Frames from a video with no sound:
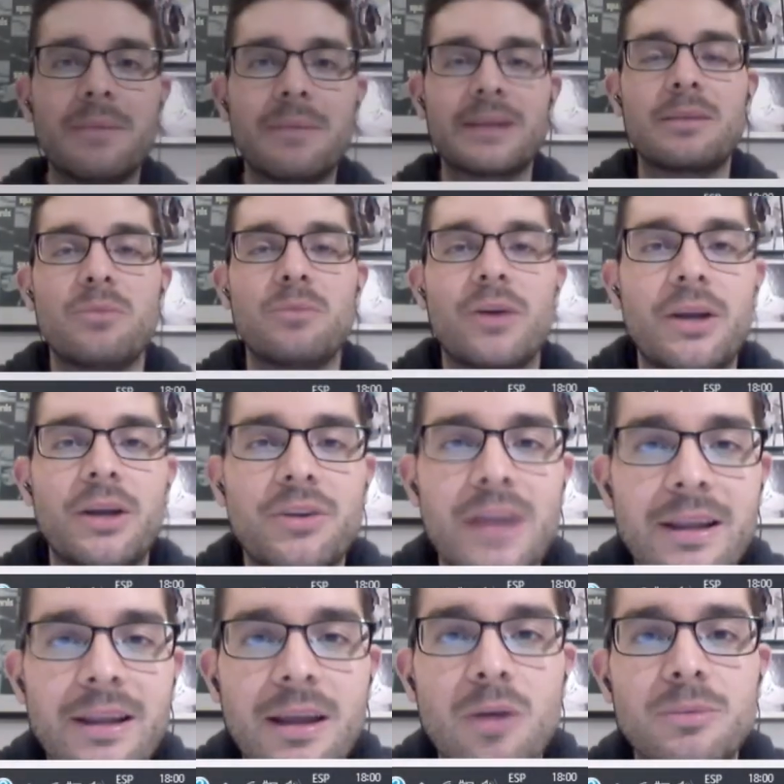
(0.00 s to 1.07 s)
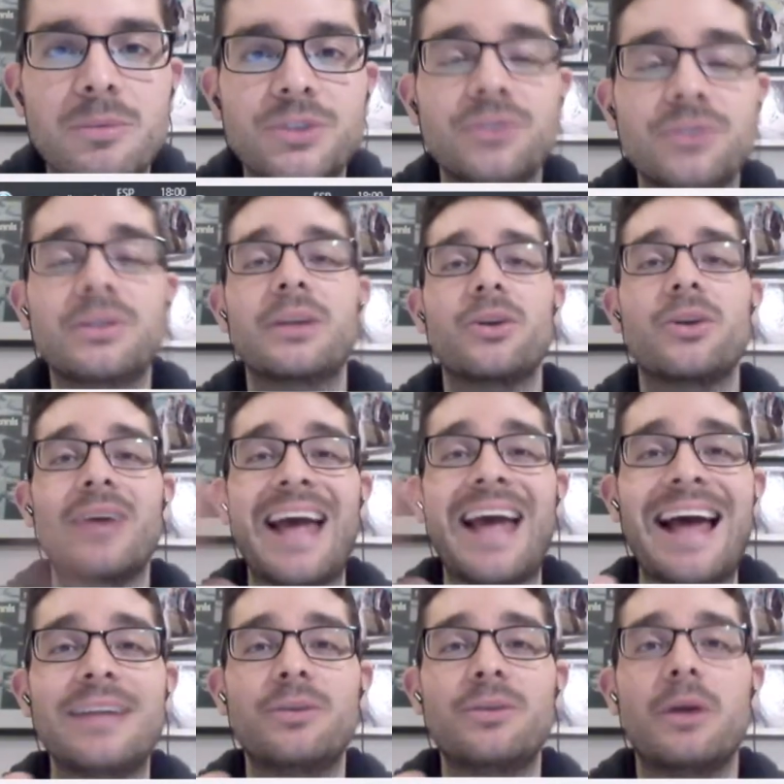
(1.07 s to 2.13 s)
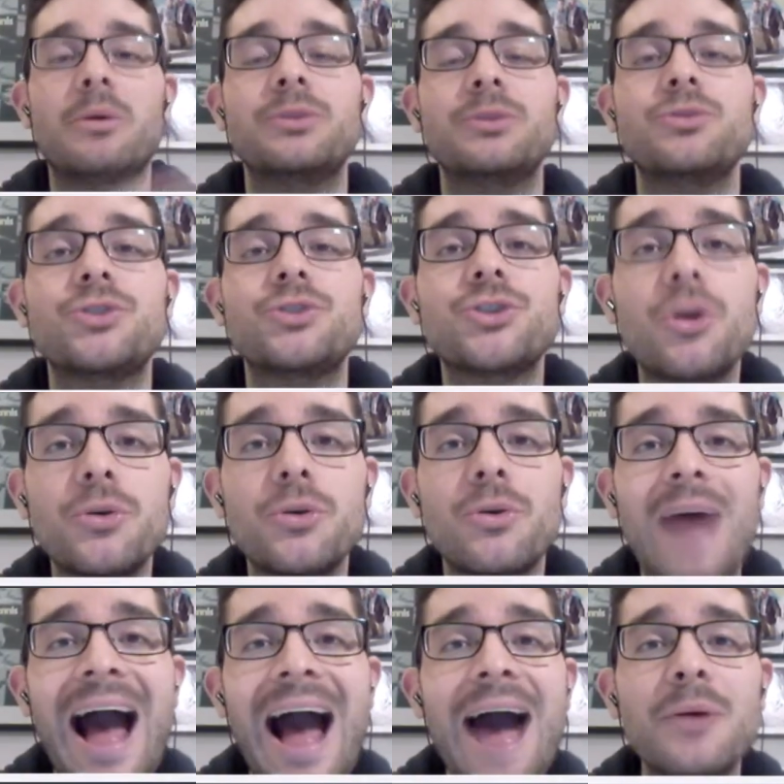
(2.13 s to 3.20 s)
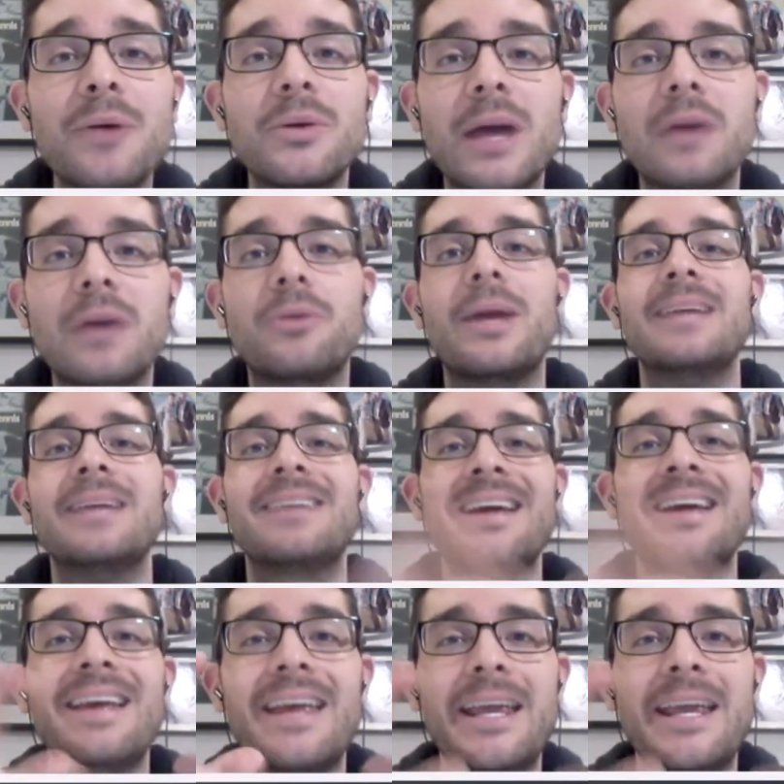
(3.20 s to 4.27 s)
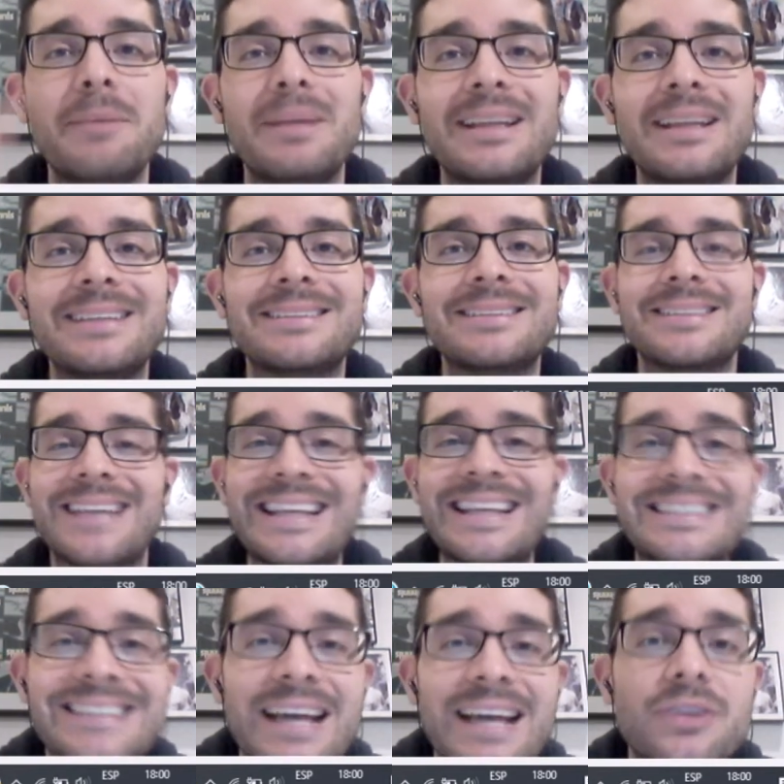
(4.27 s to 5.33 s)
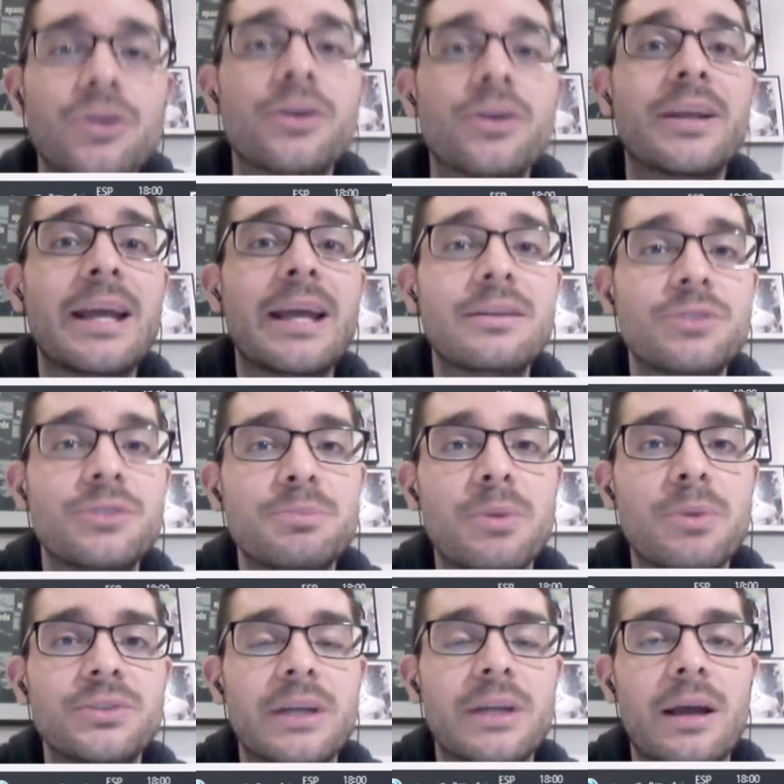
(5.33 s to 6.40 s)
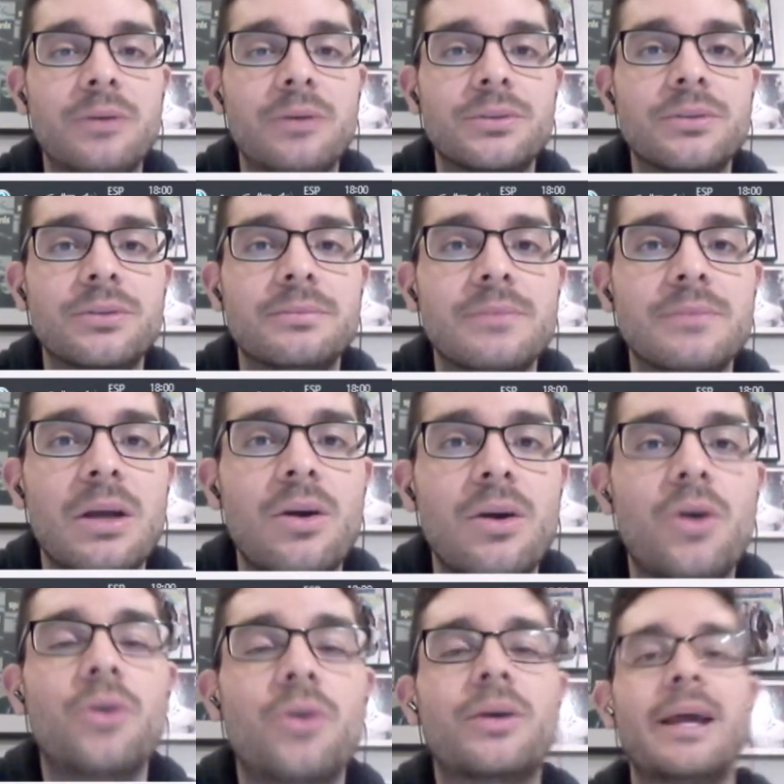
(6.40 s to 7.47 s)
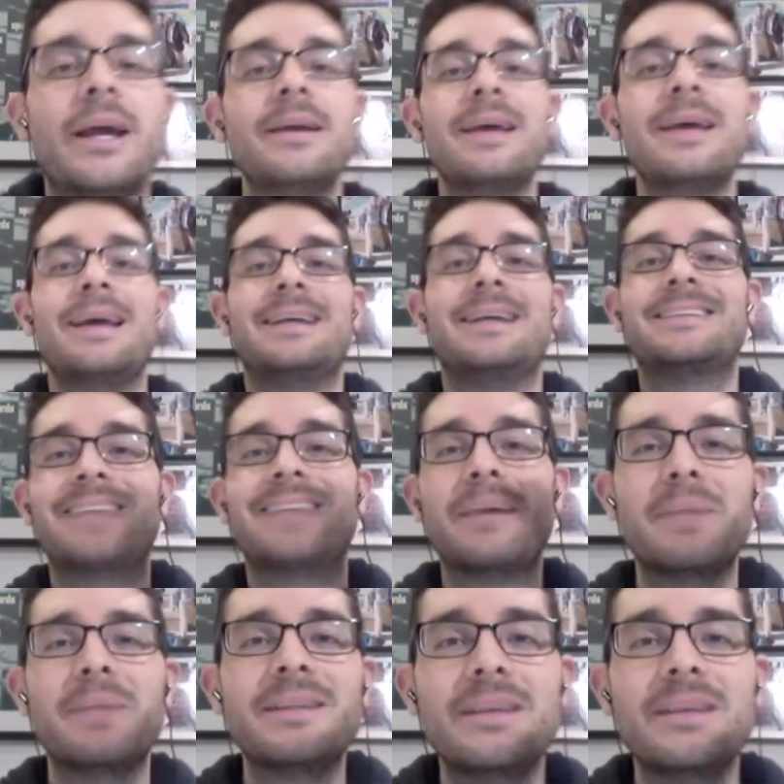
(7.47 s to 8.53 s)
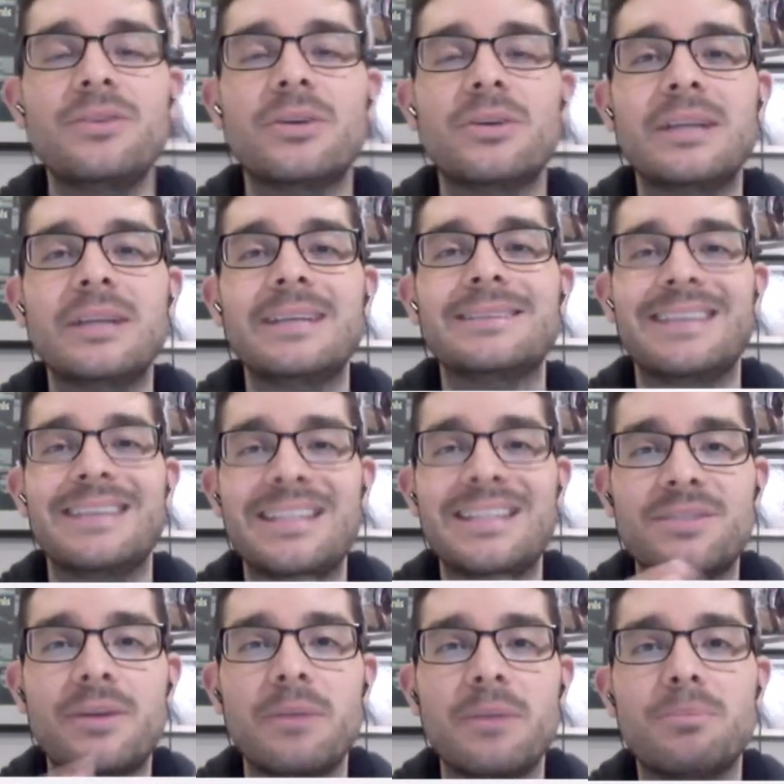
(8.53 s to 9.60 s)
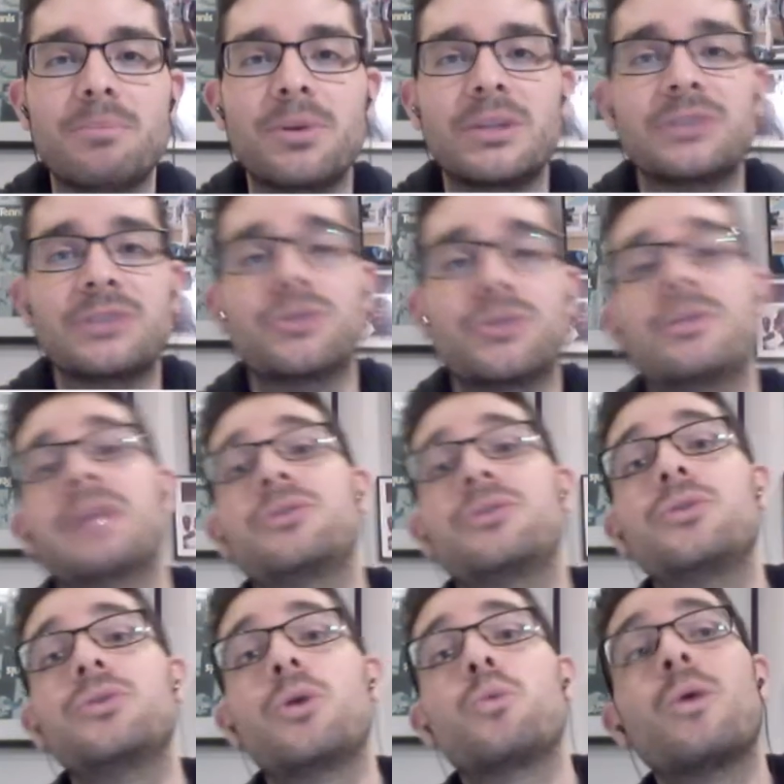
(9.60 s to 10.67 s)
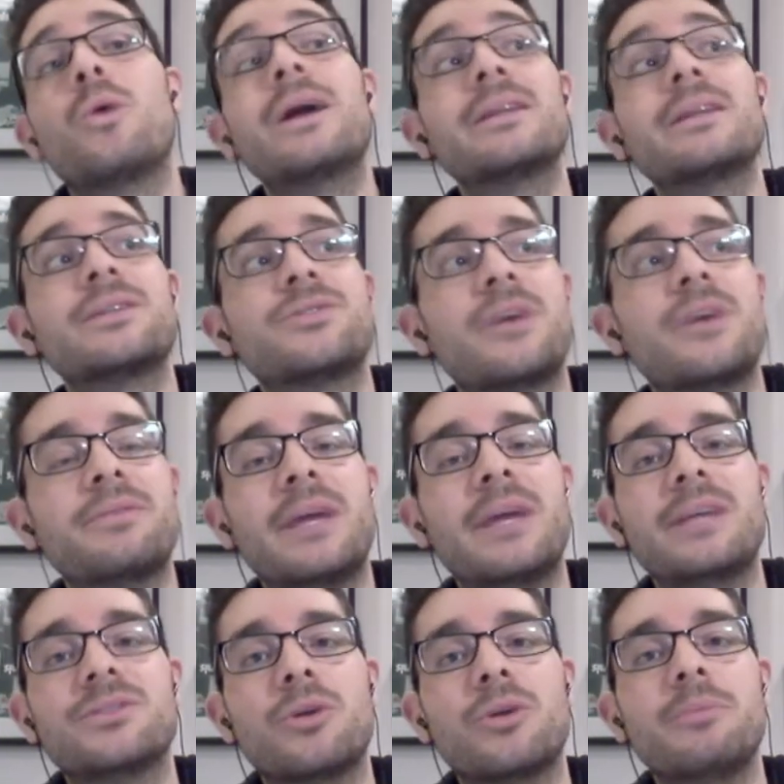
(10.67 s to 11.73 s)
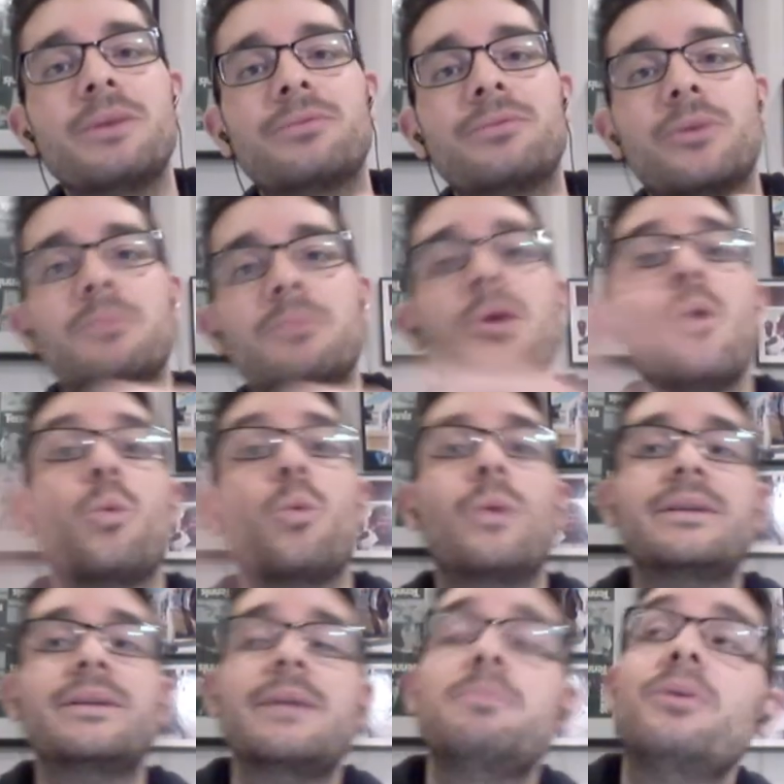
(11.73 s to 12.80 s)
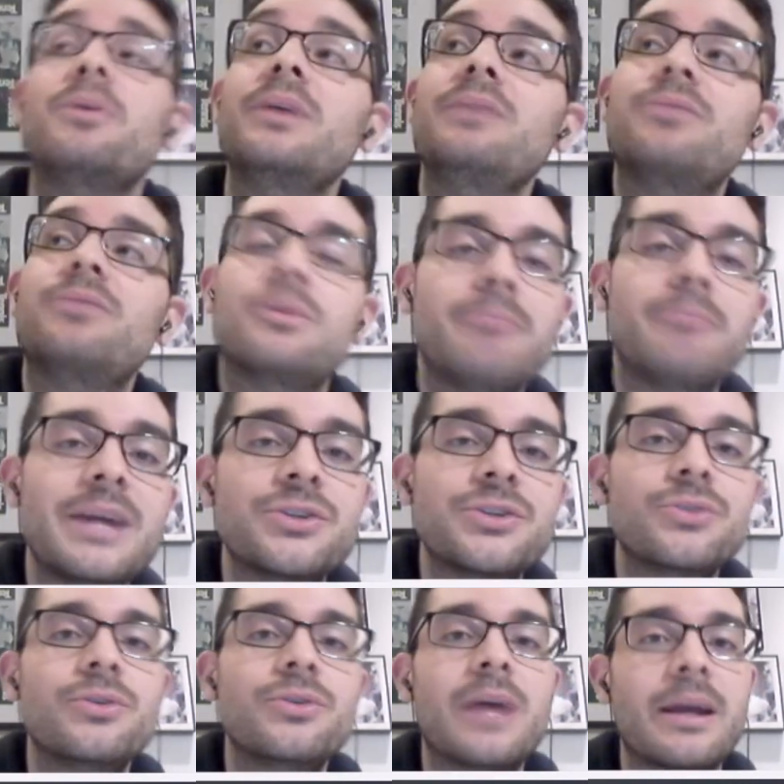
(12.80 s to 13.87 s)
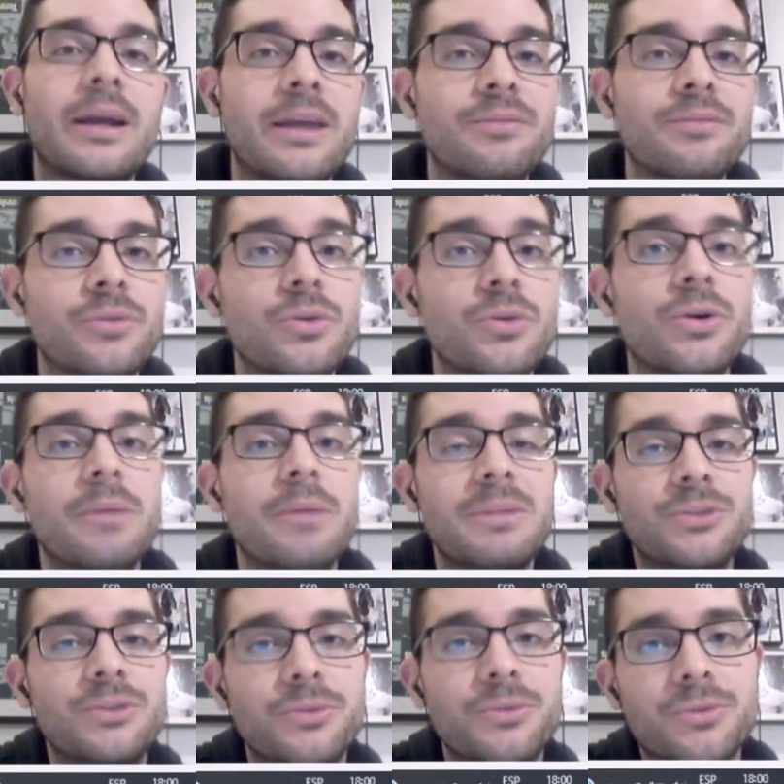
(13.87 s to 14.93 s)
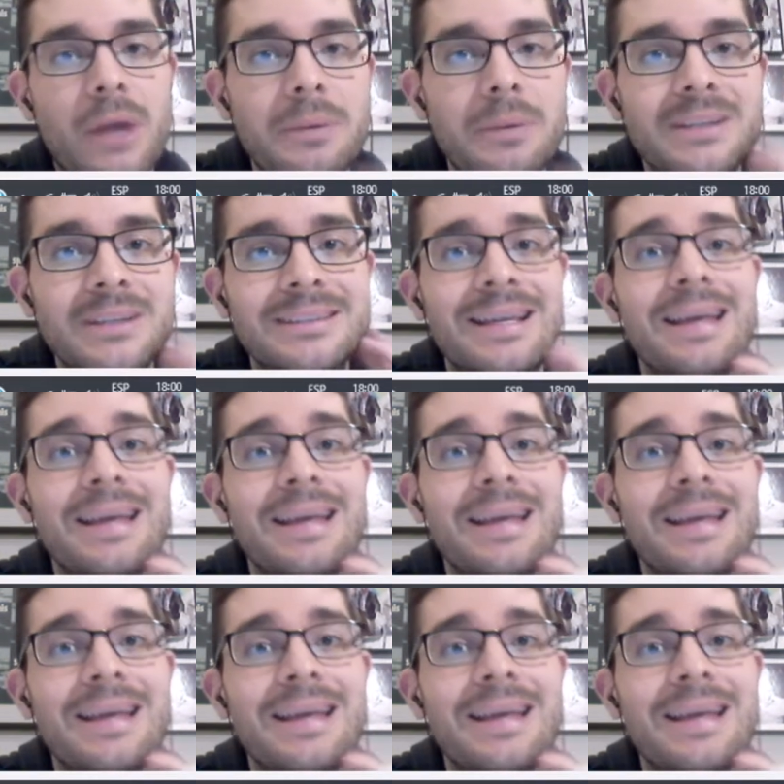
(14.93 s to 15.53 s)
Martin Moncayo here, the e-commerce underdog, and today I want to show you how you can create email list inside your Getresponse account. Okay, segmenting your list is very important so that you know where the traffic is coming from, what type of information you can give to your email subscribers.